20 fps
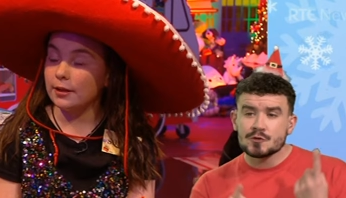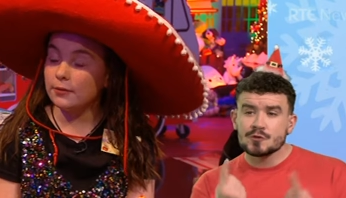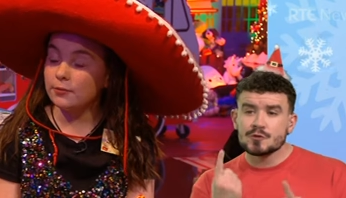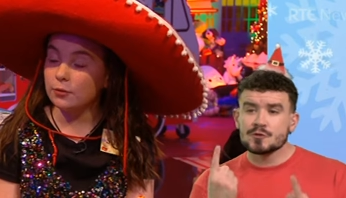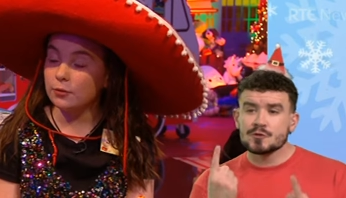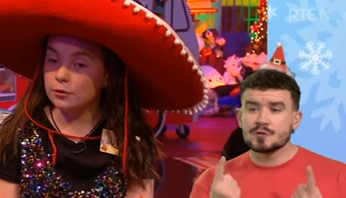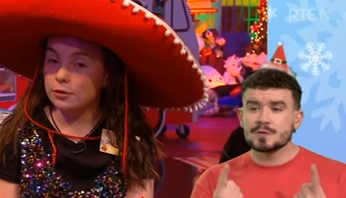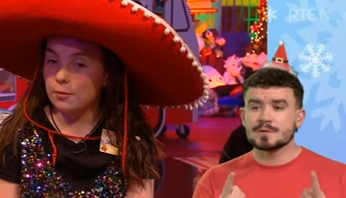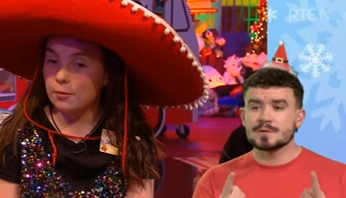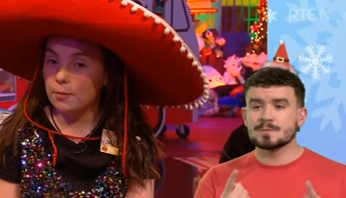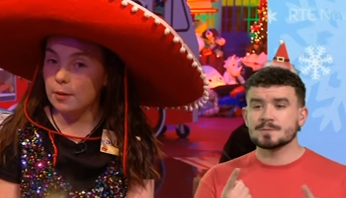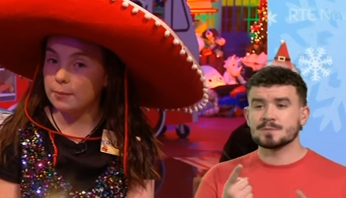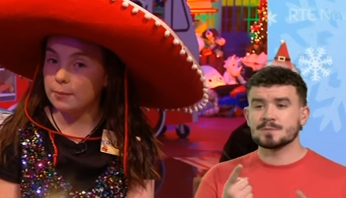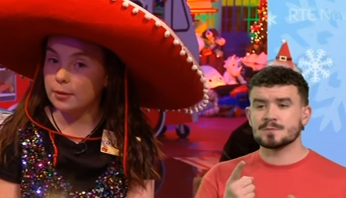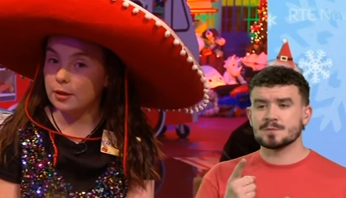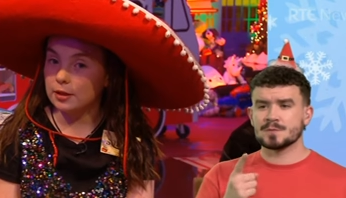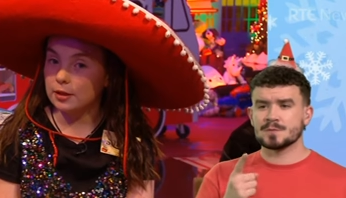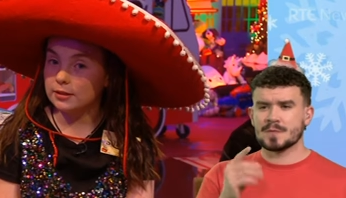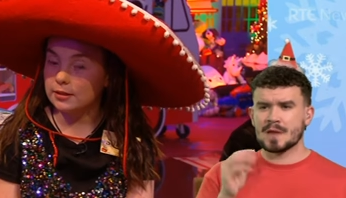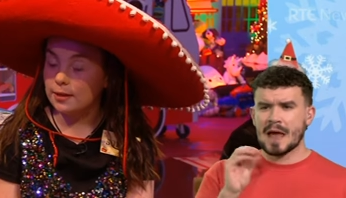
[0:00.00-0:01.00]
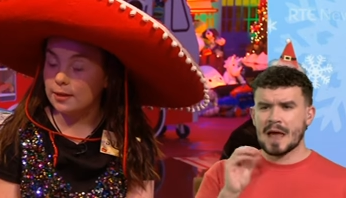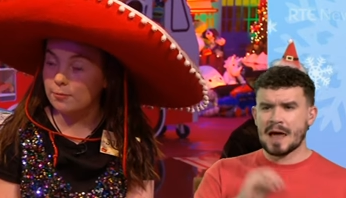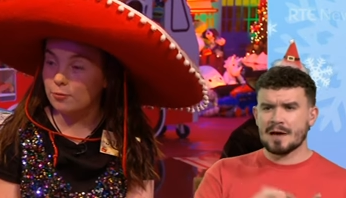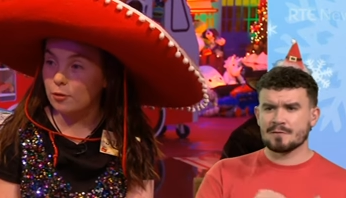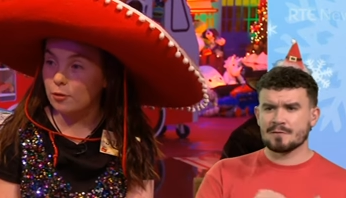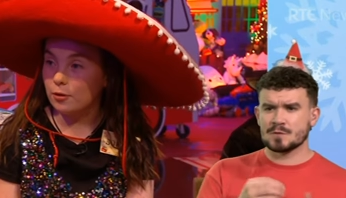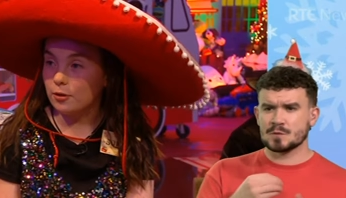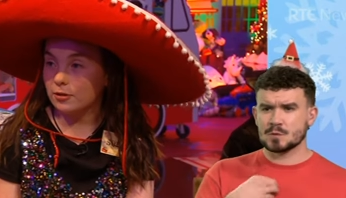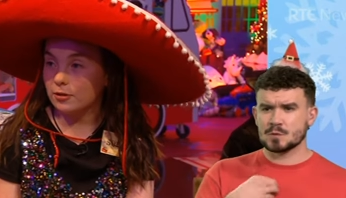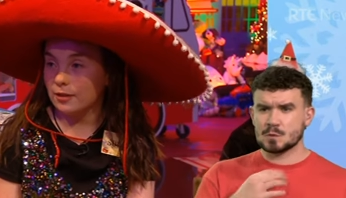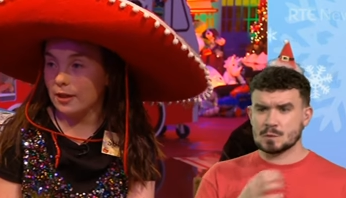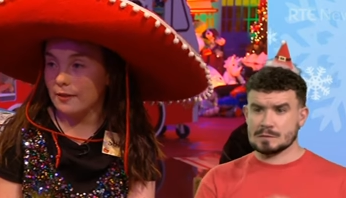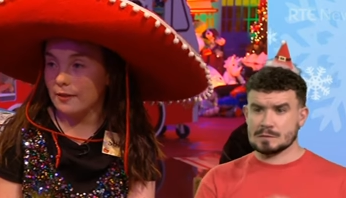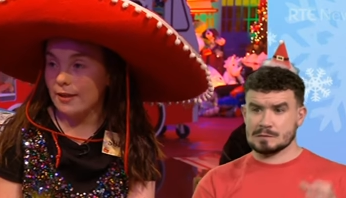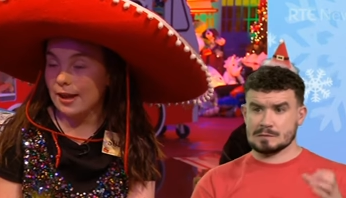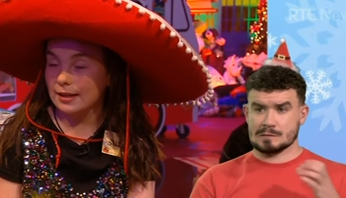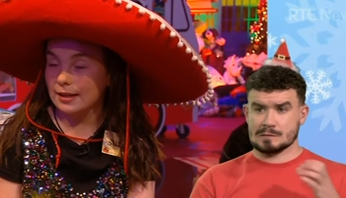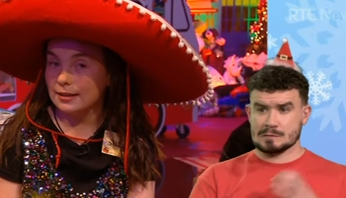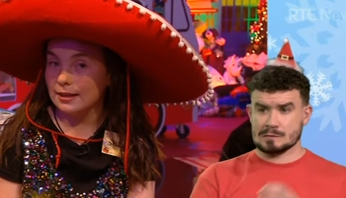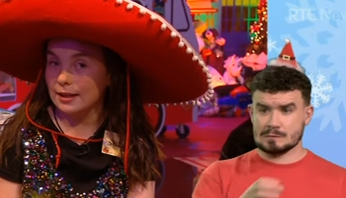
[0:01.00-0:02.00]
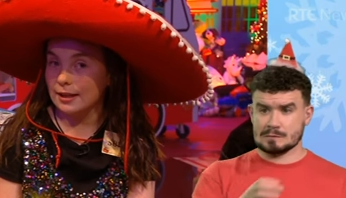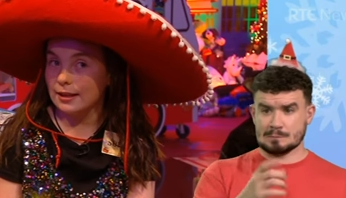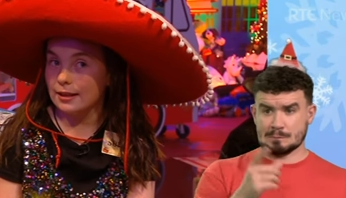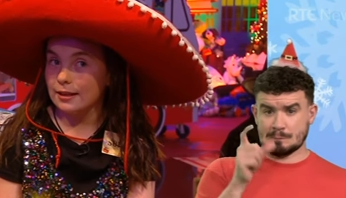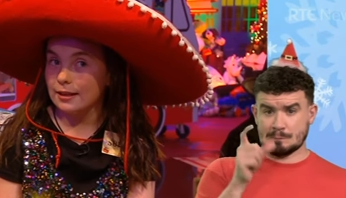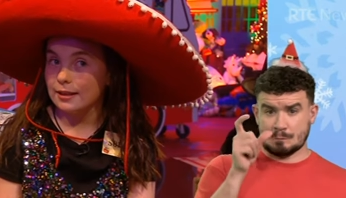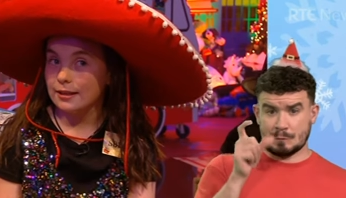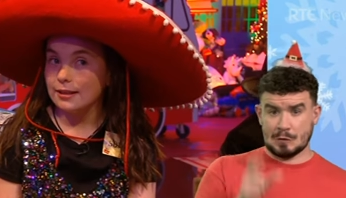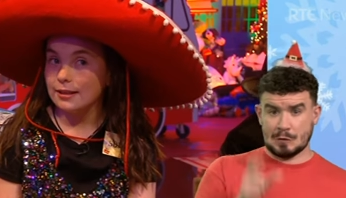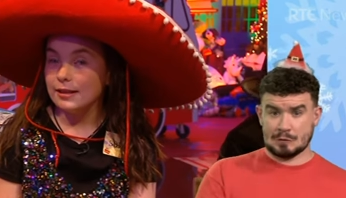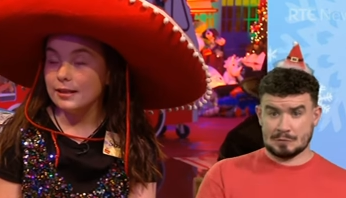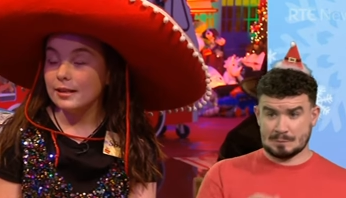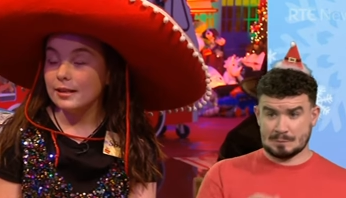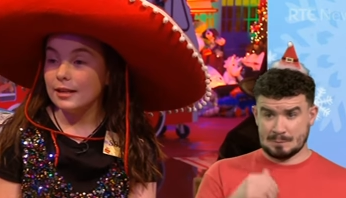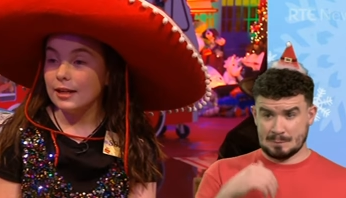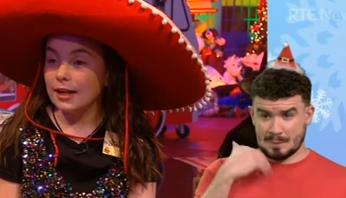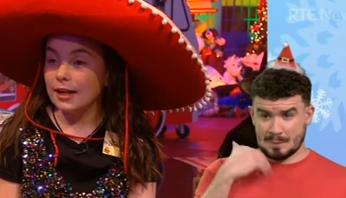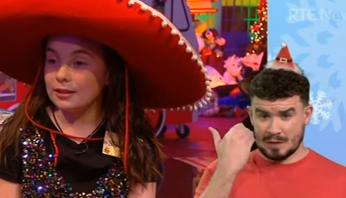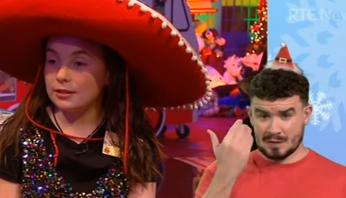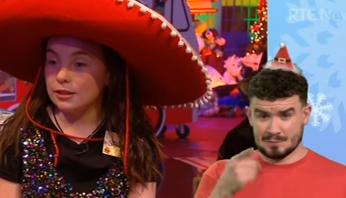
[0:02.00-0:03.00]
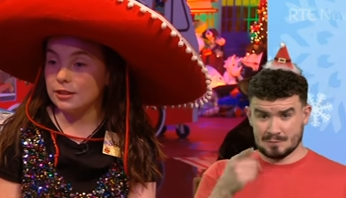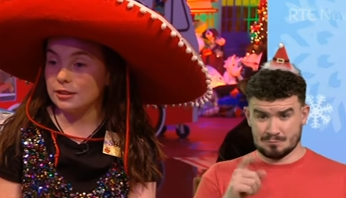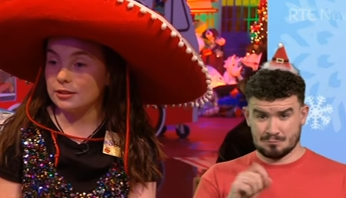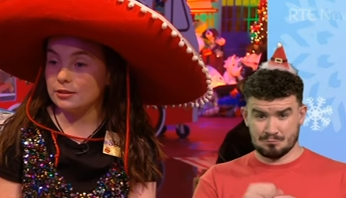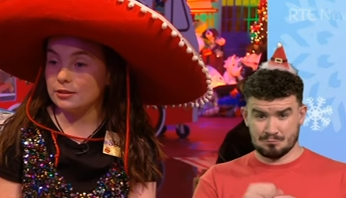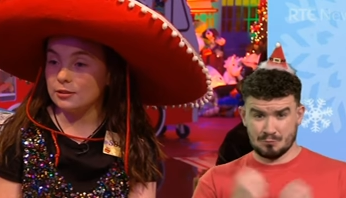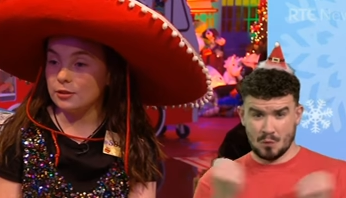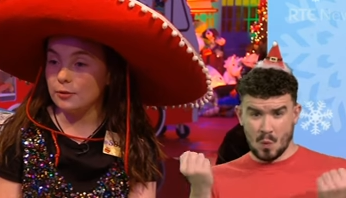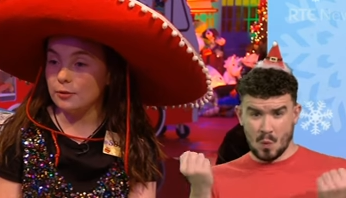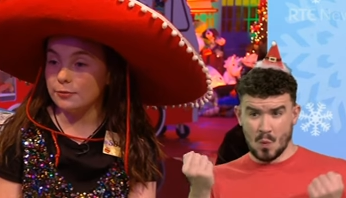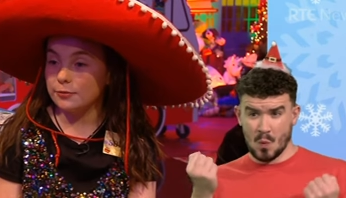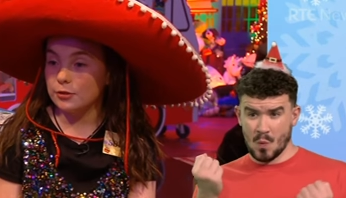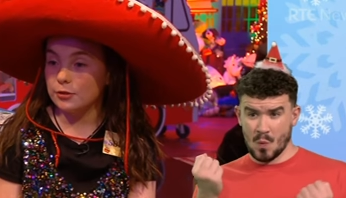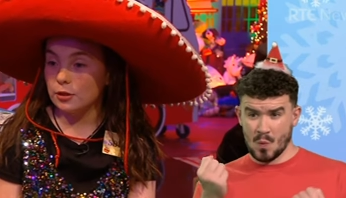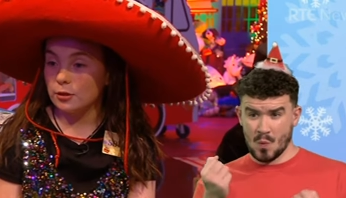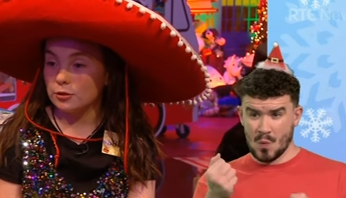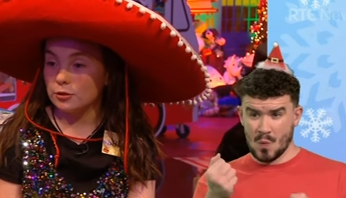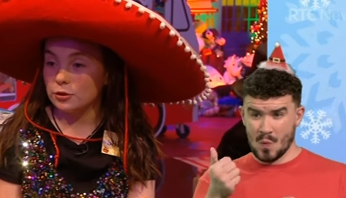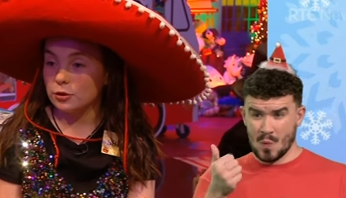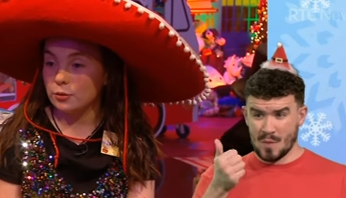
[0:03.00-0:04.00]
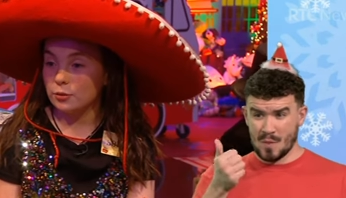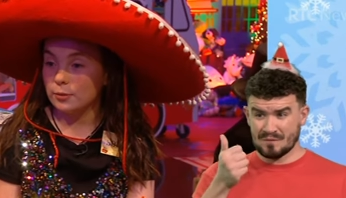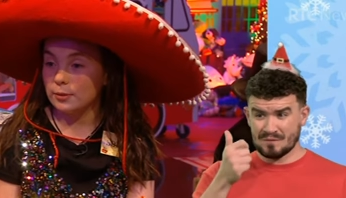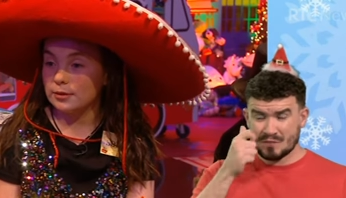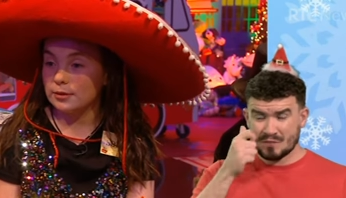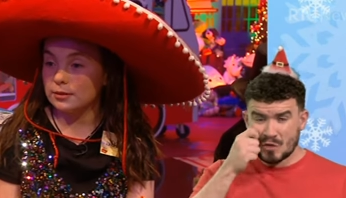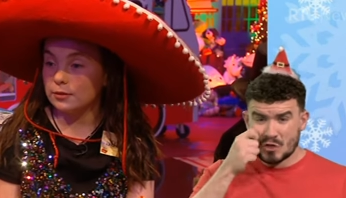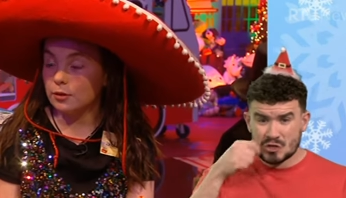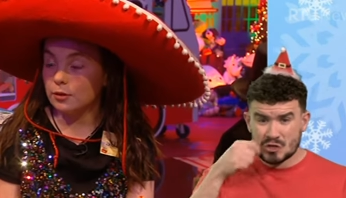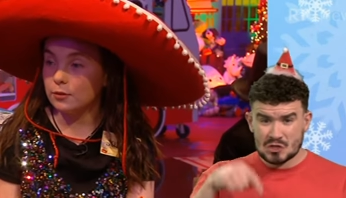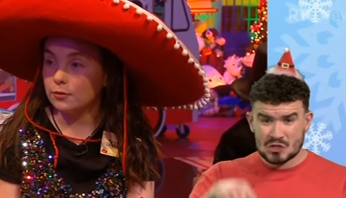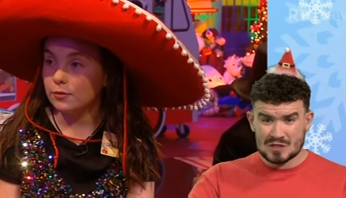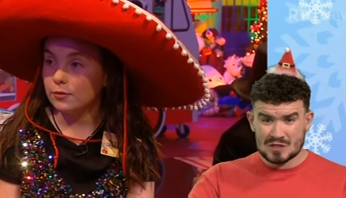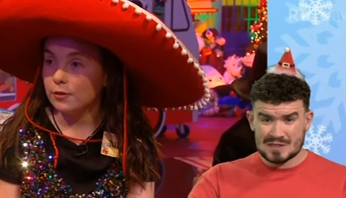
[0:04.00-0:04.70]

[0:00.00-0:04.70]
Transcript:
Speaker 1: in for someone because they broke their ankle and she stuffs her shoe with stuff